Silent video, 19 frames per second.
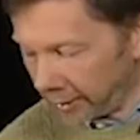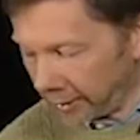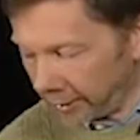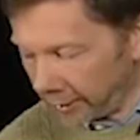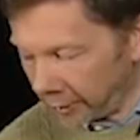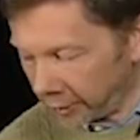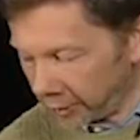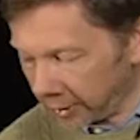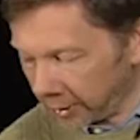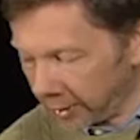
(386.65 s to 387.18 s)
can
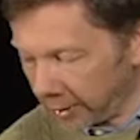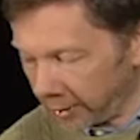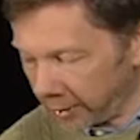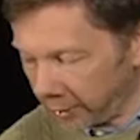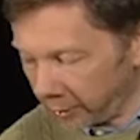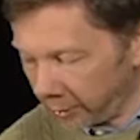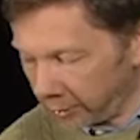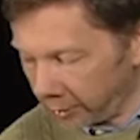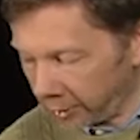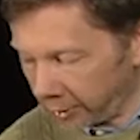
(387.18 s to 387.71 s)

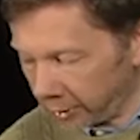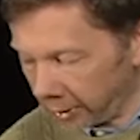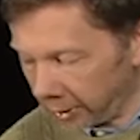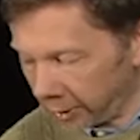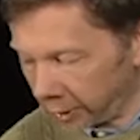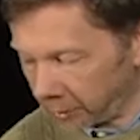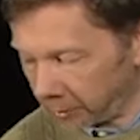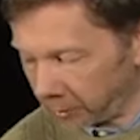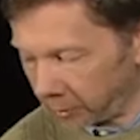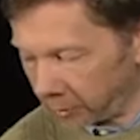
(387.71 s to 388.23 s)
understand
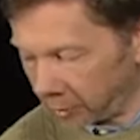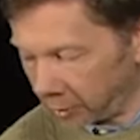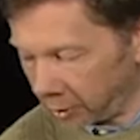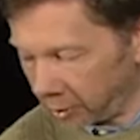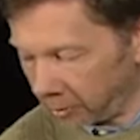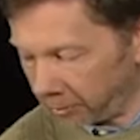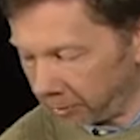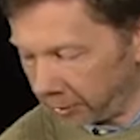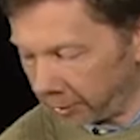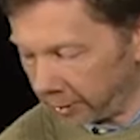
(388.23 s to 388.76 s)
non-attachment to
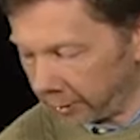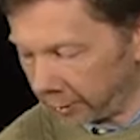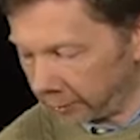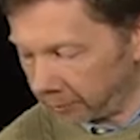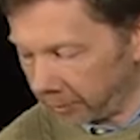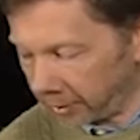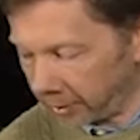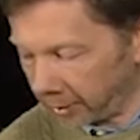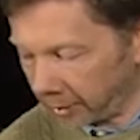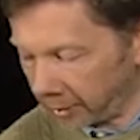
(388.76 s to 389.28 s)
objects,
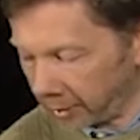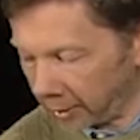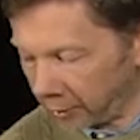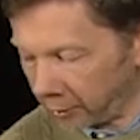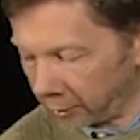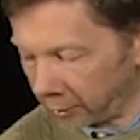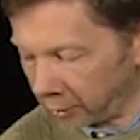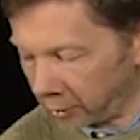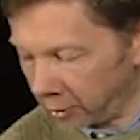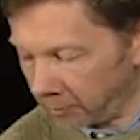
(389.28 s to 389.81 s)
but I
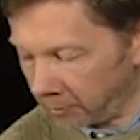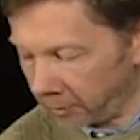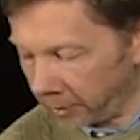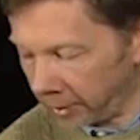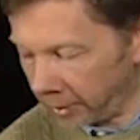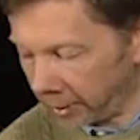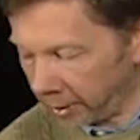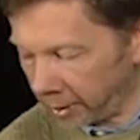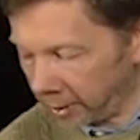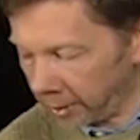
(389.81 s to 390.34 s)
cannot
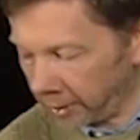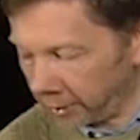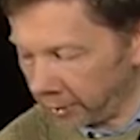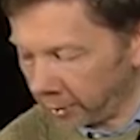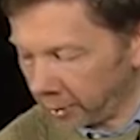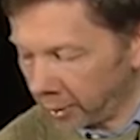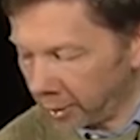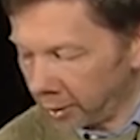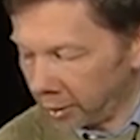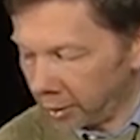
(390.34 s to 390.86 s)
comprehend
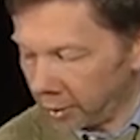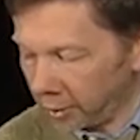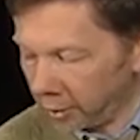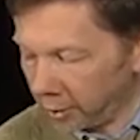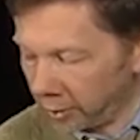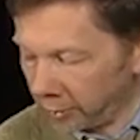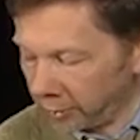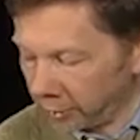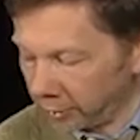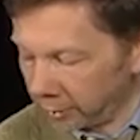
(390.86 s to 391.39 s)

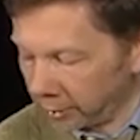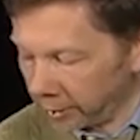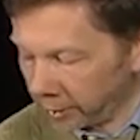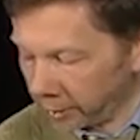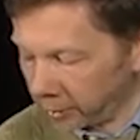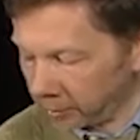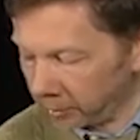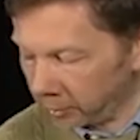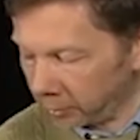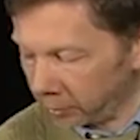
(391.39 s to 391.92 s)

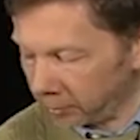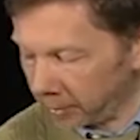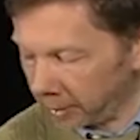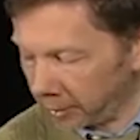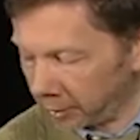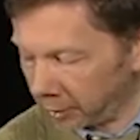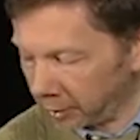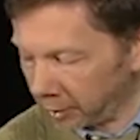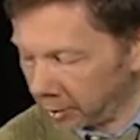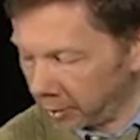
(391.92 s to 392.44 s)
non-attachment to my
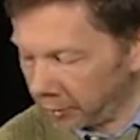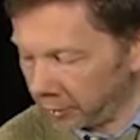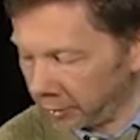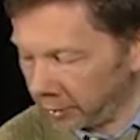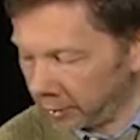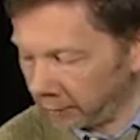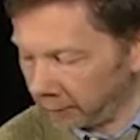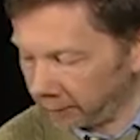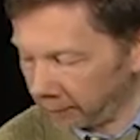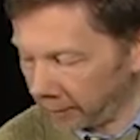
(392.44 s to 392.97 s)
children
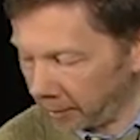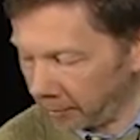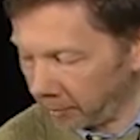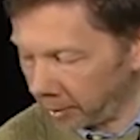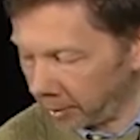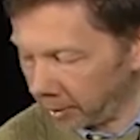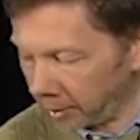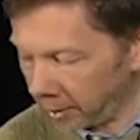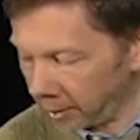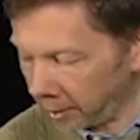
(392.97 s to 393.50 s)
and
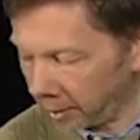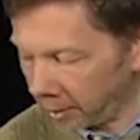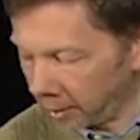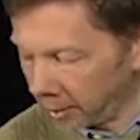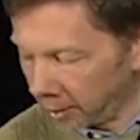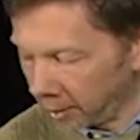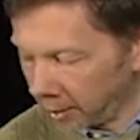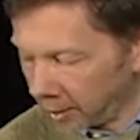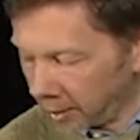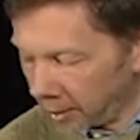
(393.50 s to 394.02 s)
family.
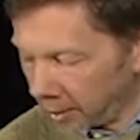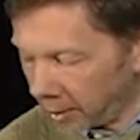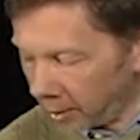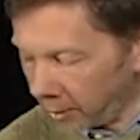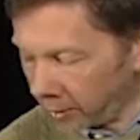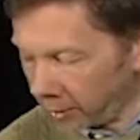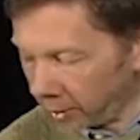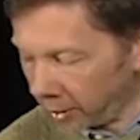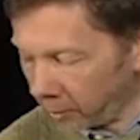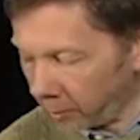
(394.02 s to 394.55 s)

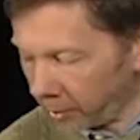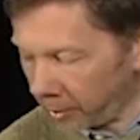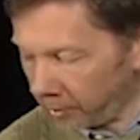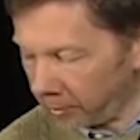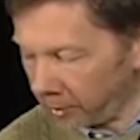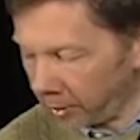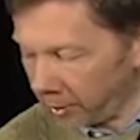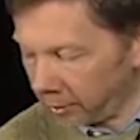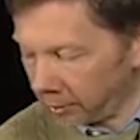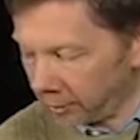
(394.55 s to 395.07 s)
How can one
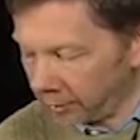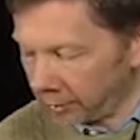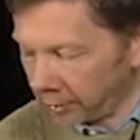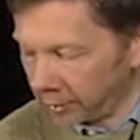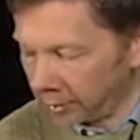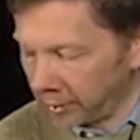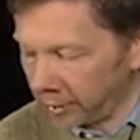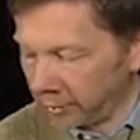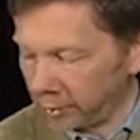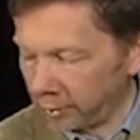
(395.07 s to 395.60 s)
be
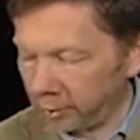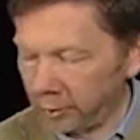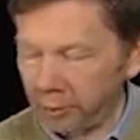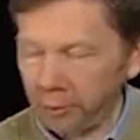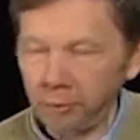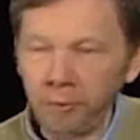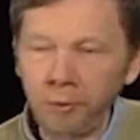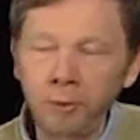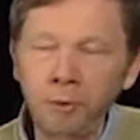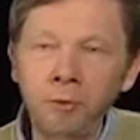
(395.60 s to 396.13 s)
non-attached
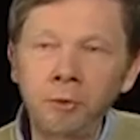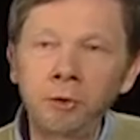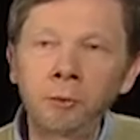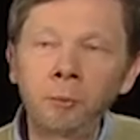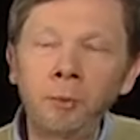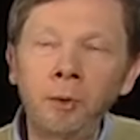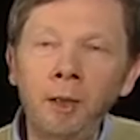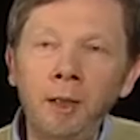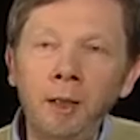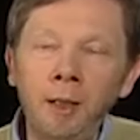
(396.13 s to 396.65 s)
to those
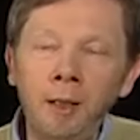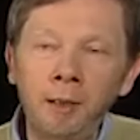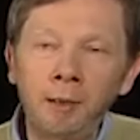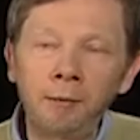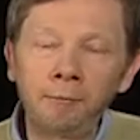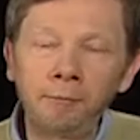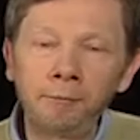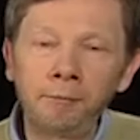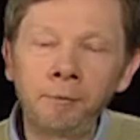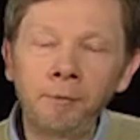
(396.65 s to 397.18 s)
we
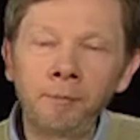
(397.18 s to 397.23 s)
love?"